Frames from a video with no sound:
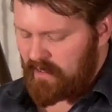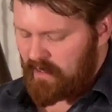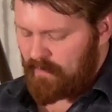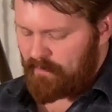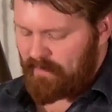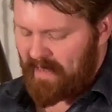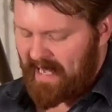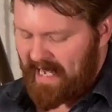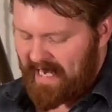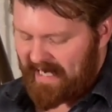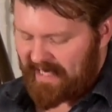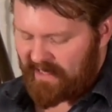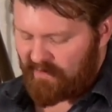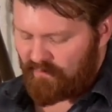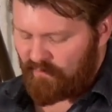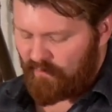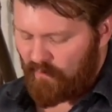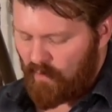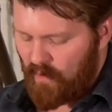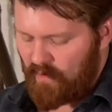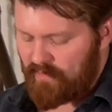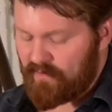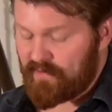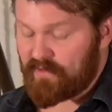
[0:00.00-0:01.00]
Back and
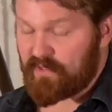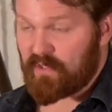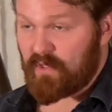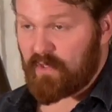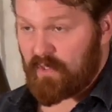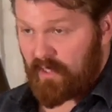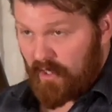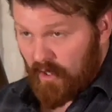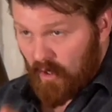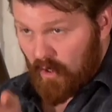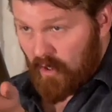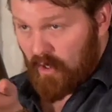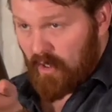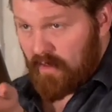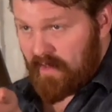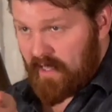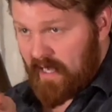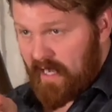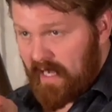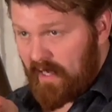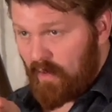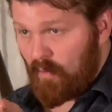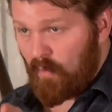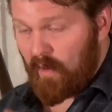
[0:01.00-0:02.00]
forth until you get all the
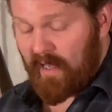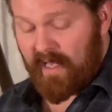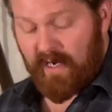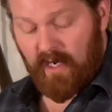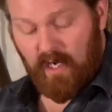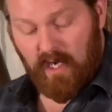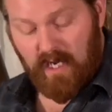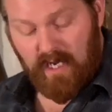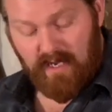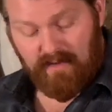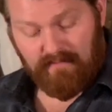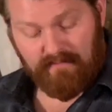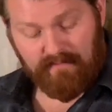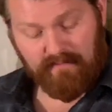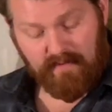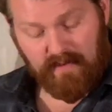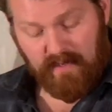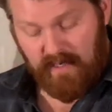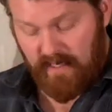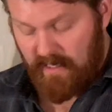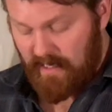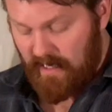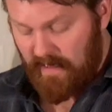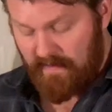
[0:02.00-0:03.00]
egg white off,
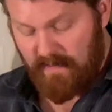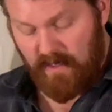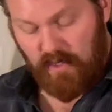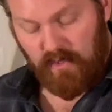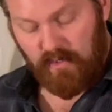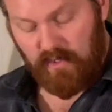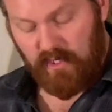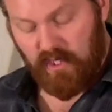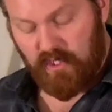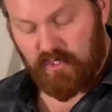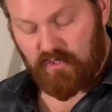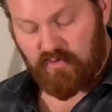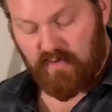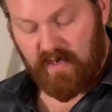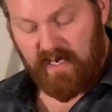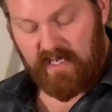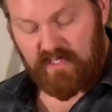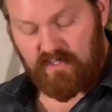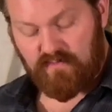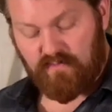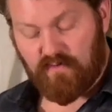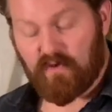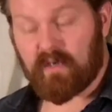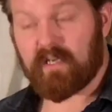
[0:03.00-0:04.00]
and then you're going to
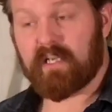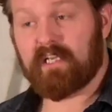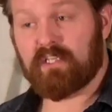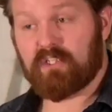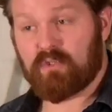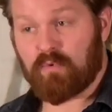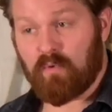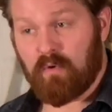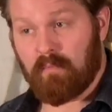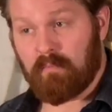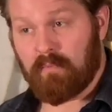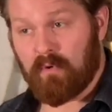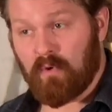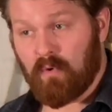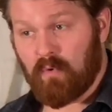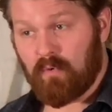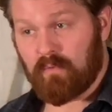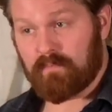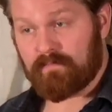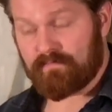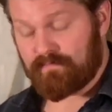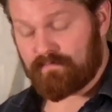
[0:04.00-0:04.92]
transfer it into a bowl.